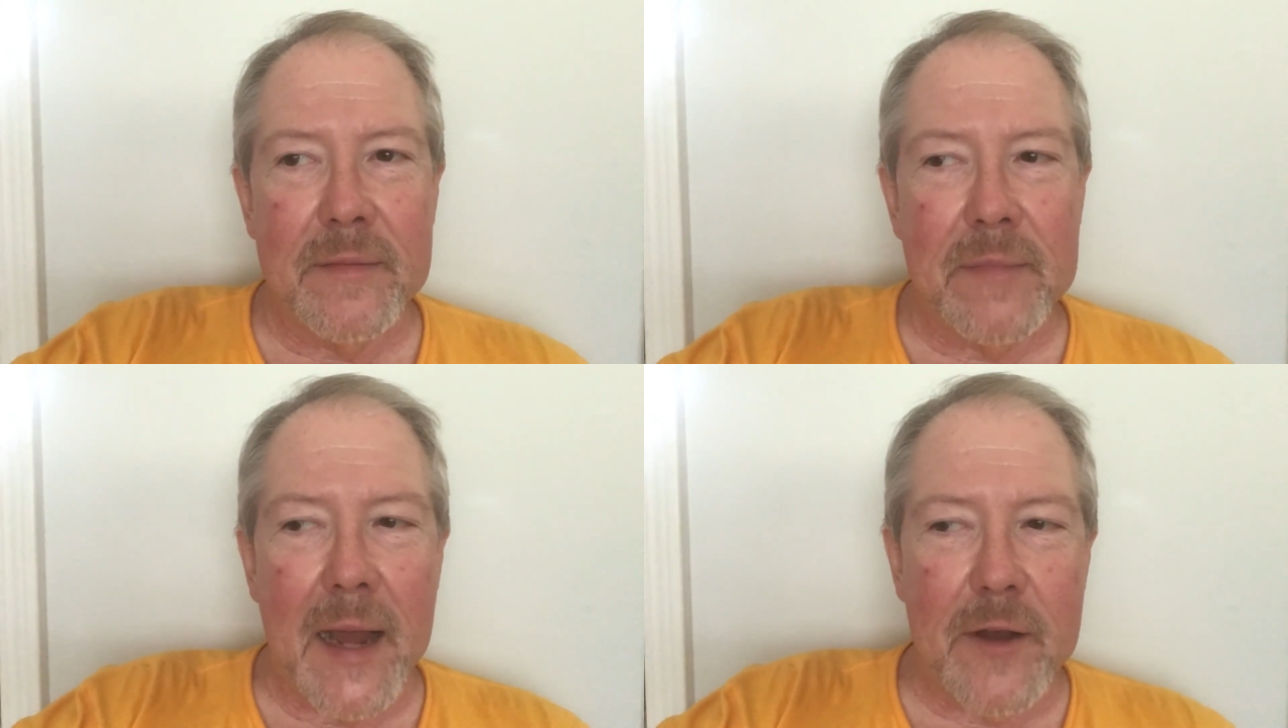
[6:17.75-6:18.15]

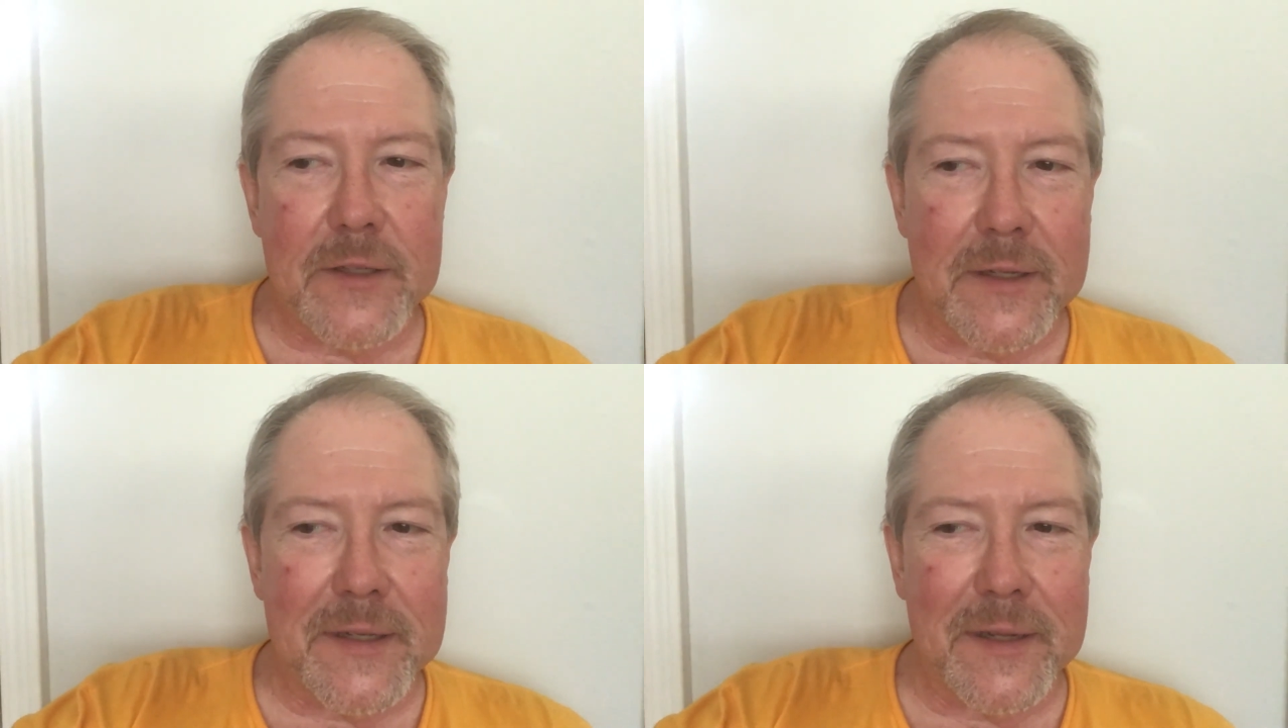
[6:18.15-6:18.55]
house
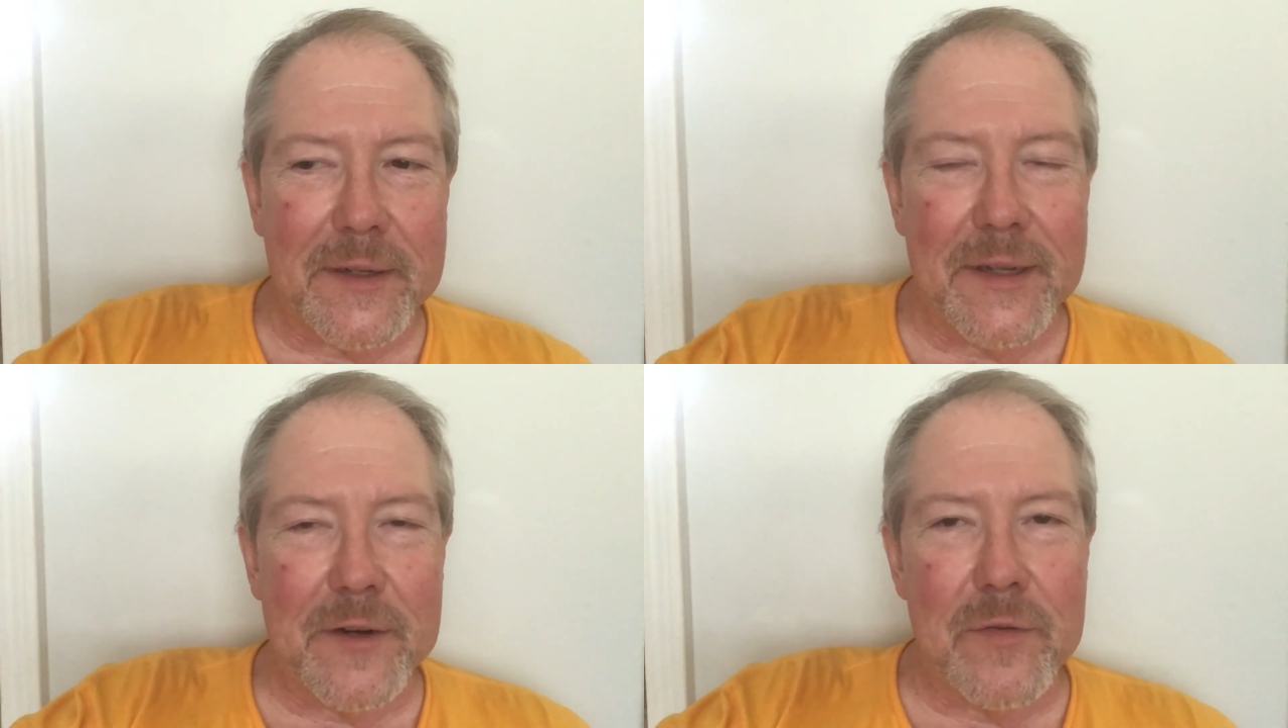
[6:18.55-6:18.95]
looks a
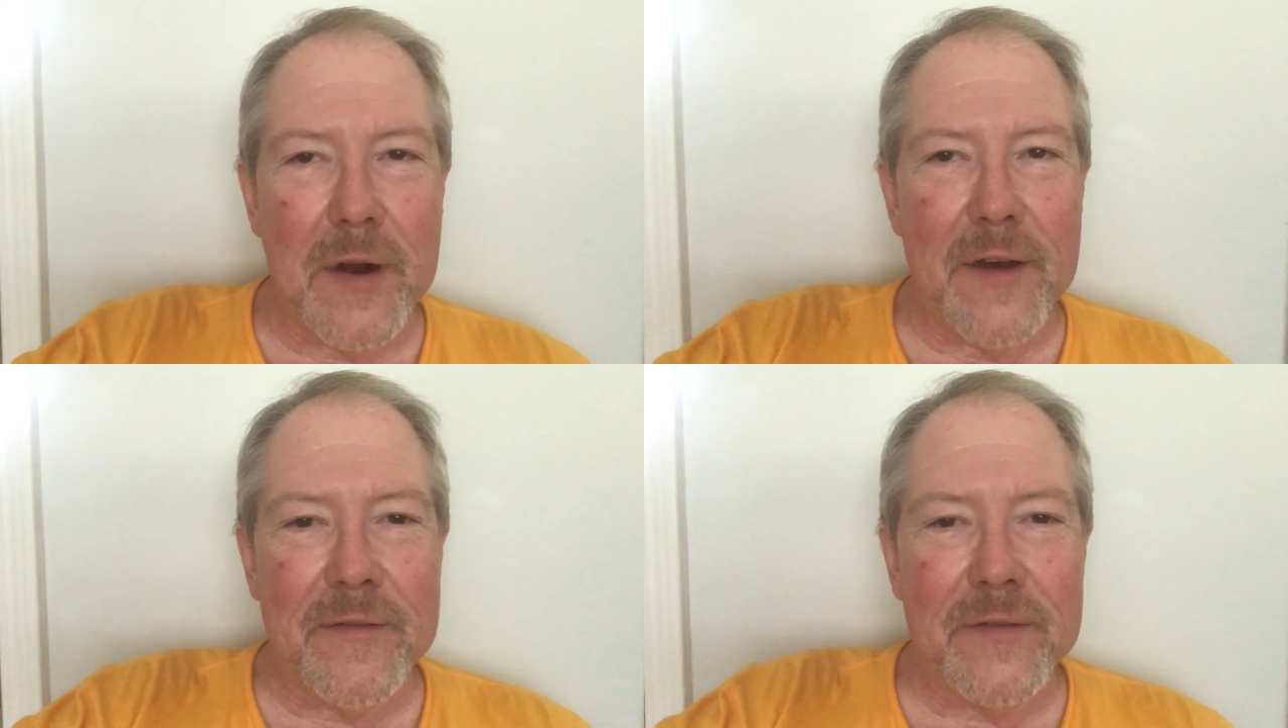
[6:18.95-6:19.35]
little
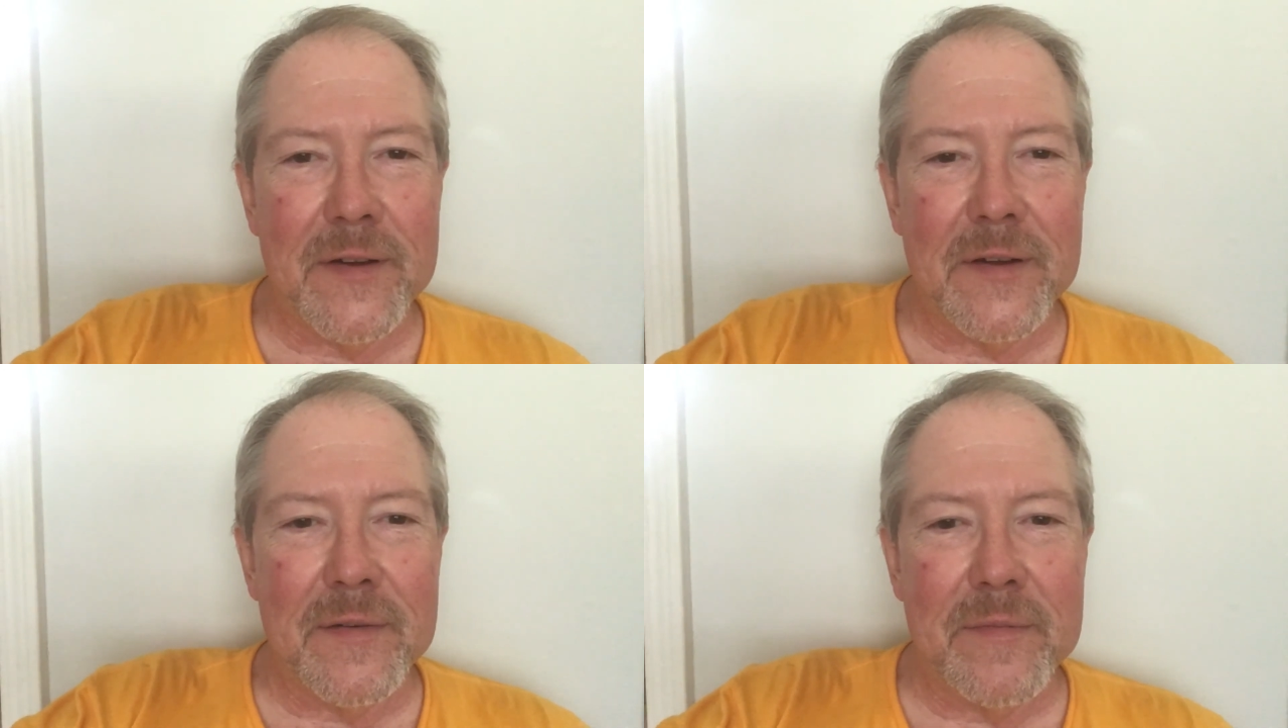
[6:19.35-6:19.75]
rough
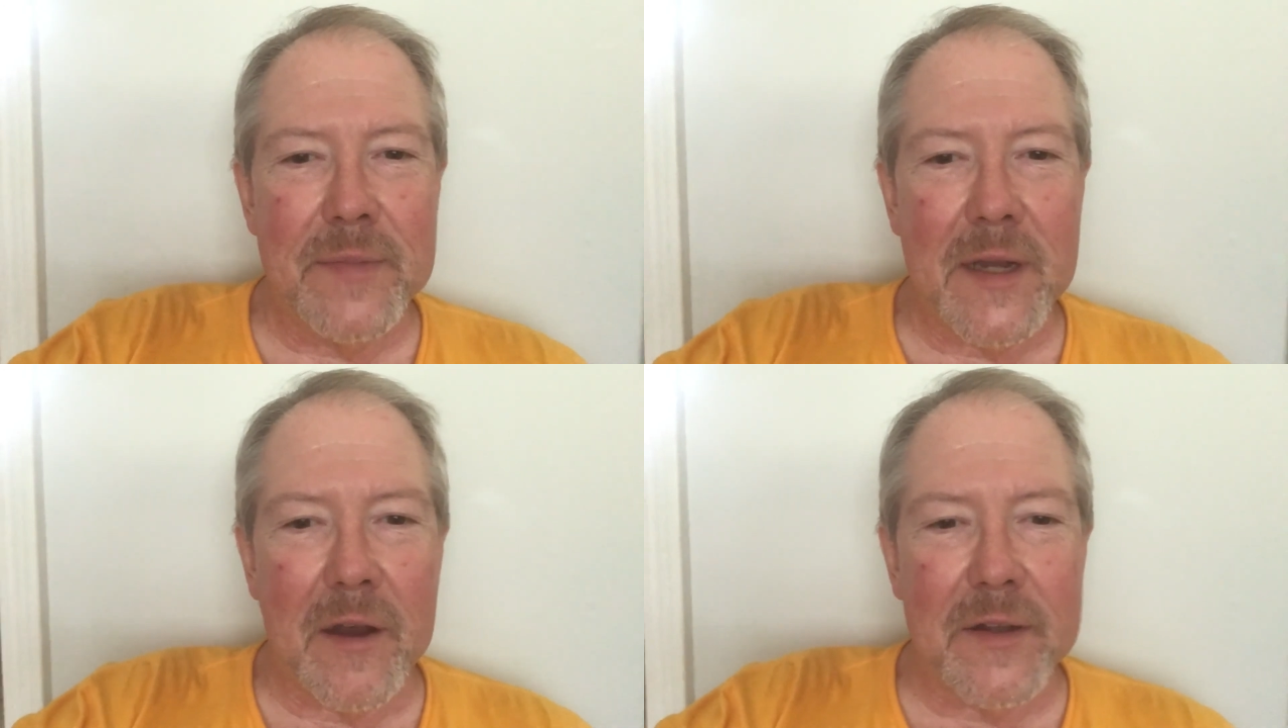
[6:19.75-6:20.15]

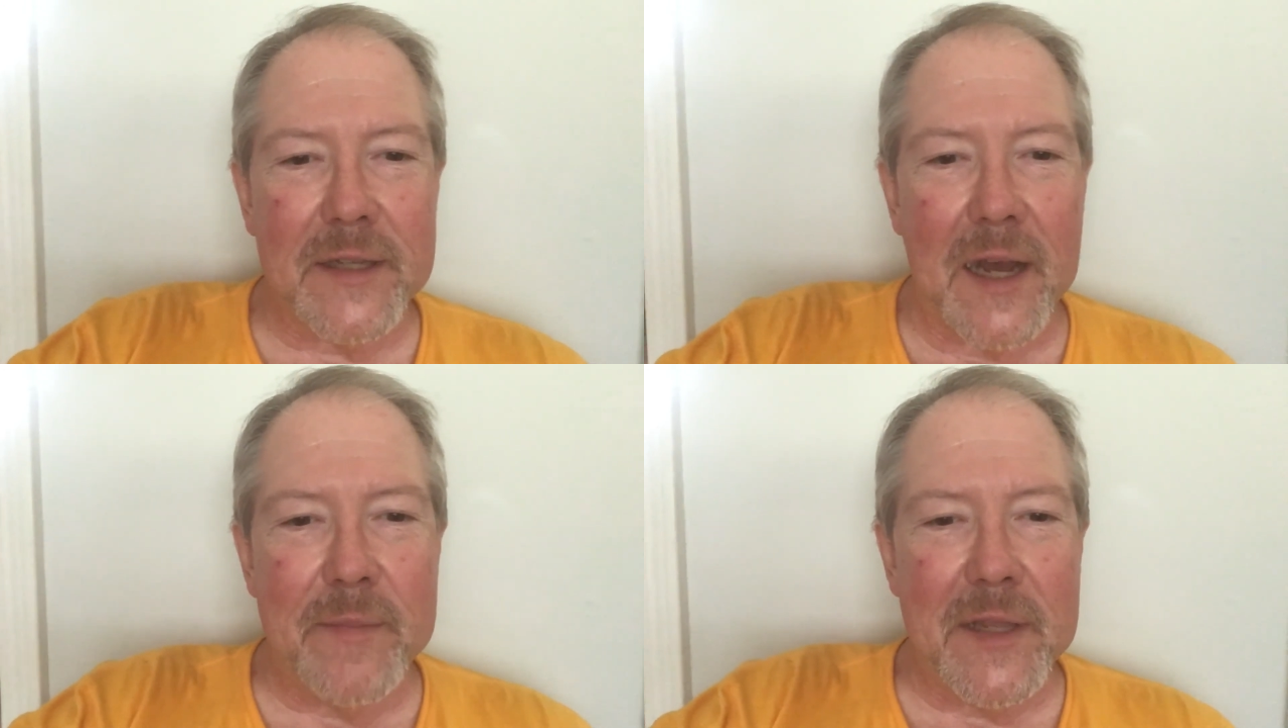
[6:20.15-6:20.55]
because
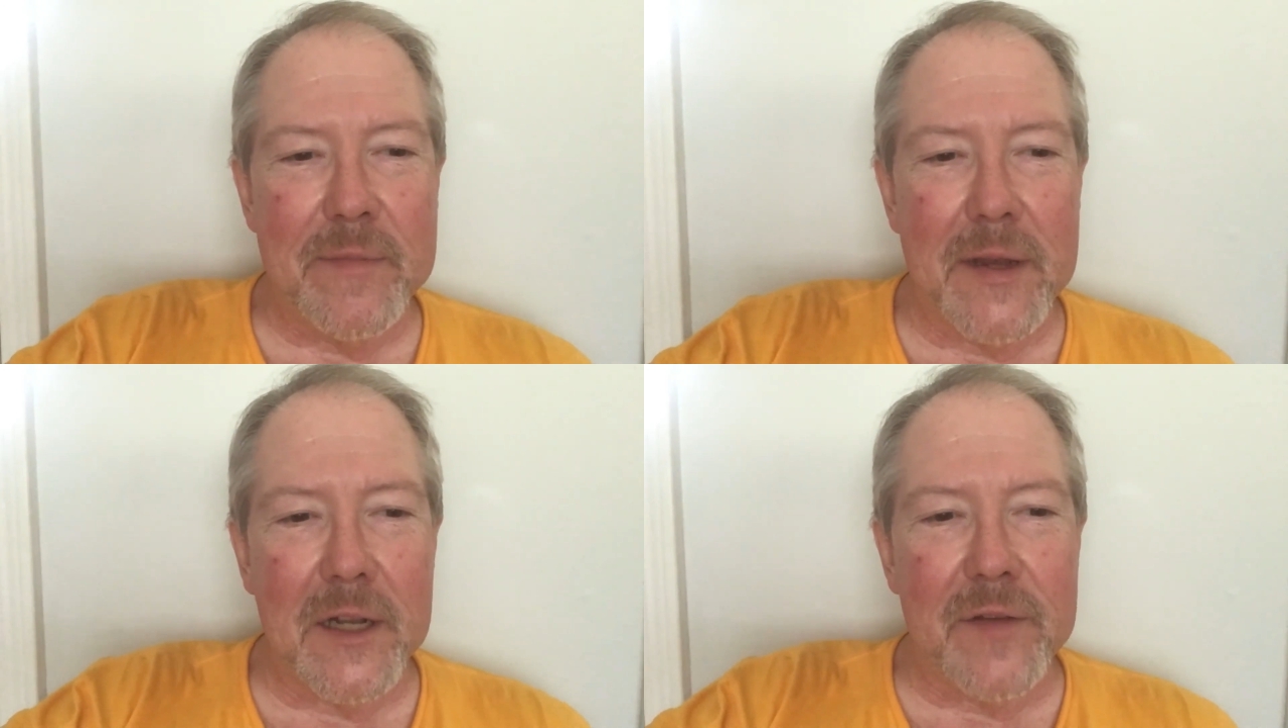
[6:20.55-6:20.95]
I'm in the
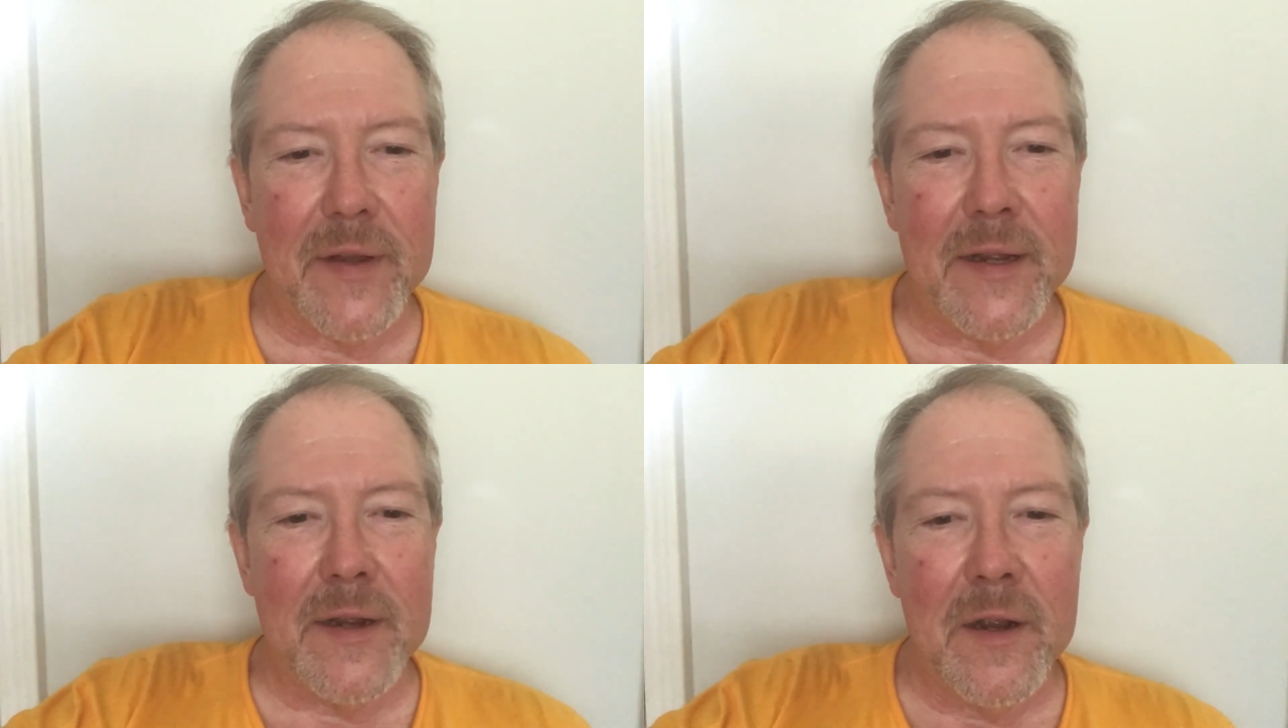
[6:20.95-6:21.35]
middle of
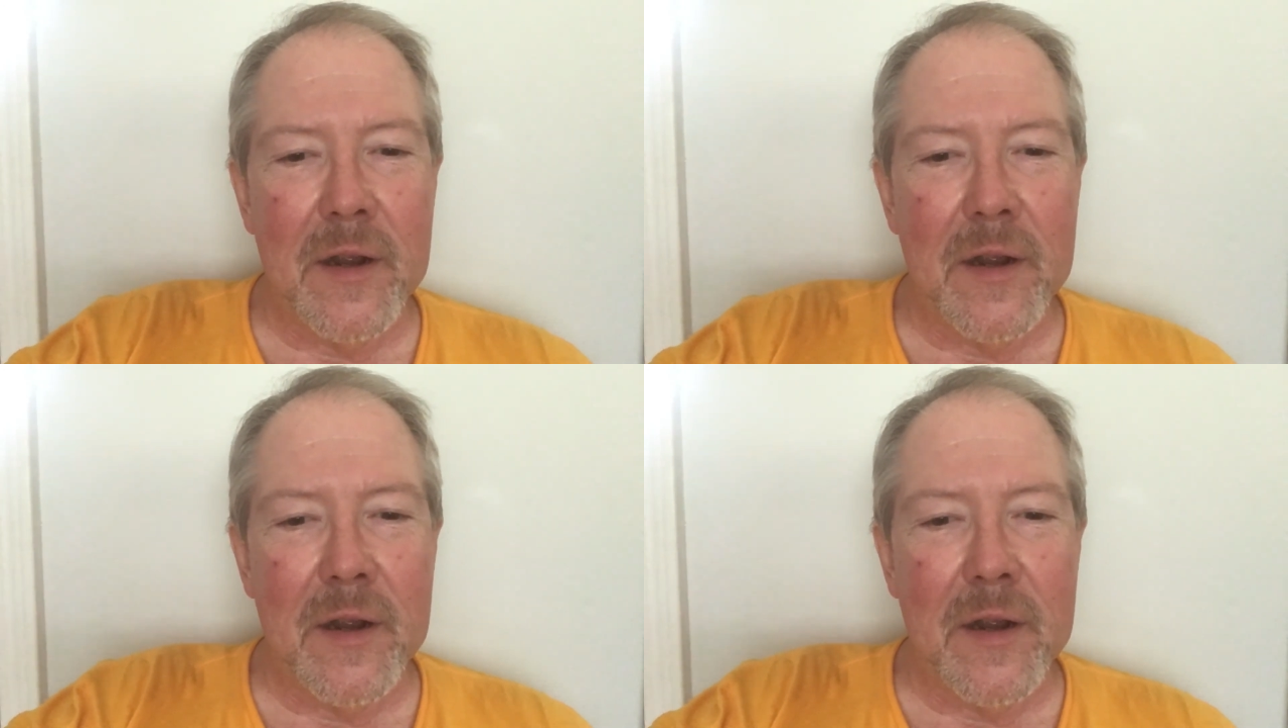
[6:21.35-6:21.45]
a